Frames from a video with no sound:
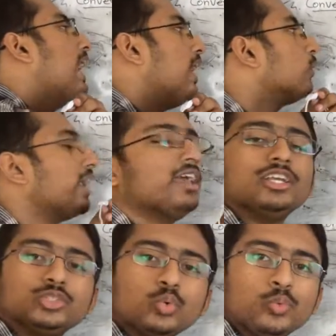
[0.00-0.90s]
Okay,
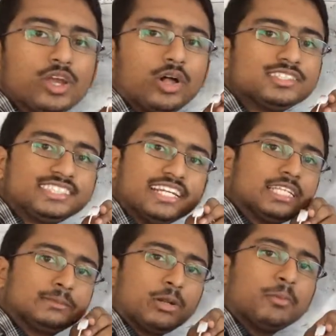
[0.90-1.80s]
so we all state
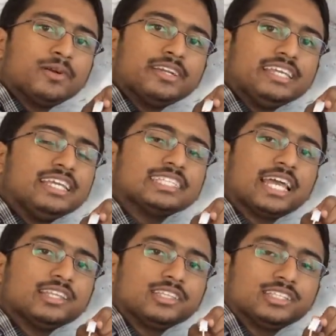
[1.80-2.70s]
its properties
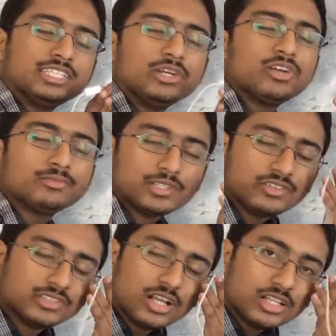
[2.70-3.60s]
and the theorems and
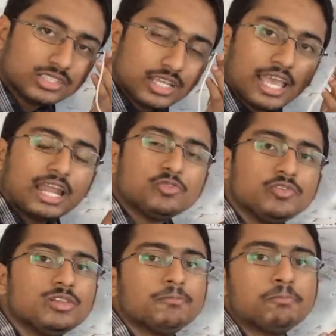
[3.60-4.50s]
results, and we
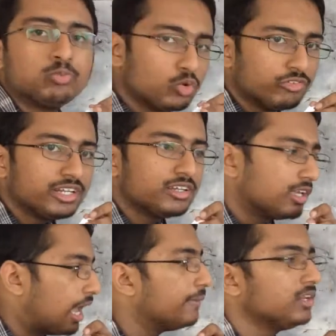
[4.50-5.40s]
will prove it.
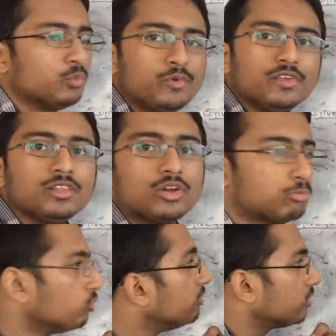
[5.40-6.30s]
I mean, we will
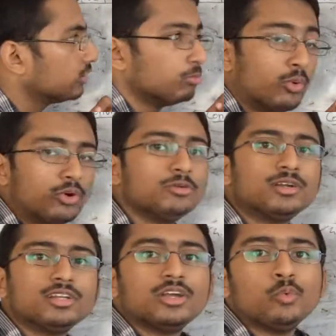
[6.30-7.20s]
not prove it on the board,
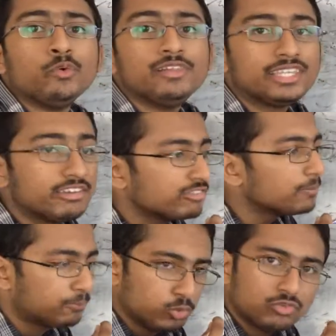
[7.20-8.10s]
but we will give the
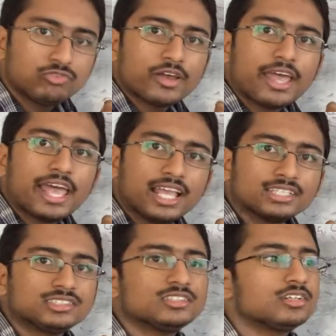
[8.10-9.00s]
proof
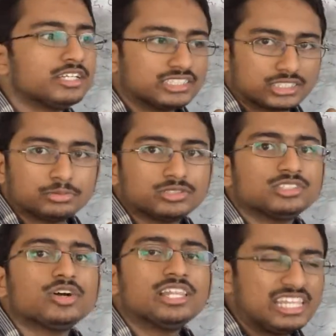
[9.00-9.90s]
as the
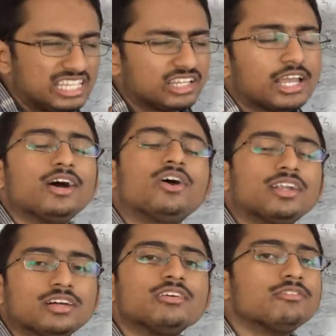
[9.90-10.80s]
description, a link or
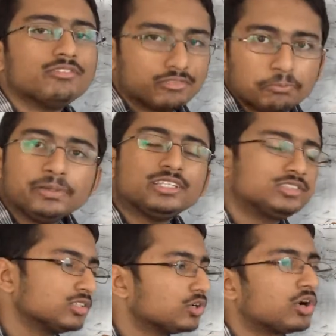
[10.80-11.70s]
a
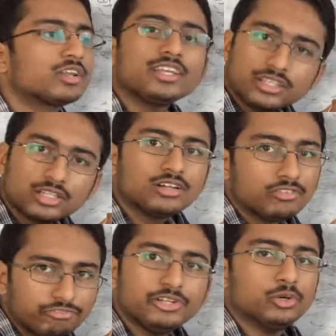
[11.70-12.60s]
picture or in the
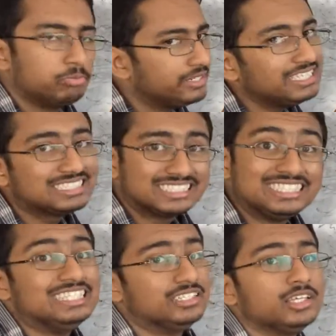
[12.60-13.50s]
video. Please
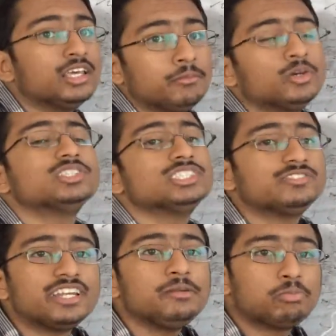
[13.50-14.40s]
see it, because it's
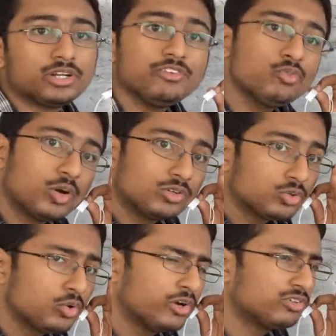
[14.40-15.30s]
very important if you want
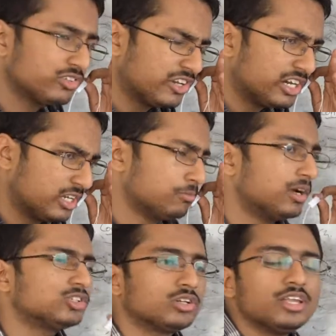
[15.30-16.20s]
to go into the theoretical
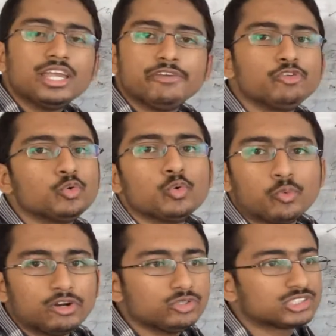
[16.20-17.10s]
parts, or if you
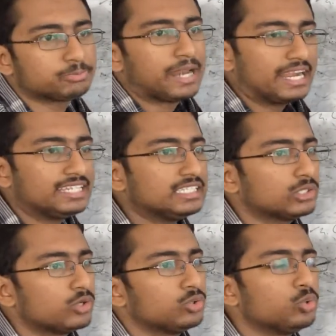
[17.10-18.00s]
want to just practice
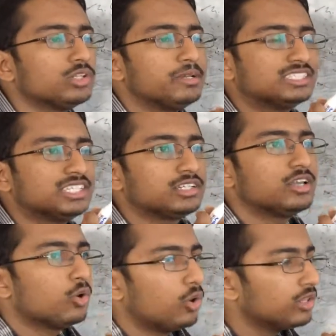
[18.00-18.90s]
or know the basic
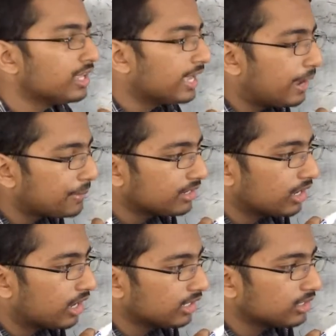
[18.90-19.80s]
all. I mean,
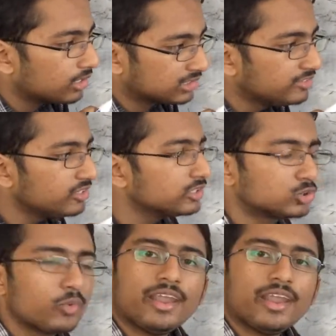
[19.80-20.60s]
the video is so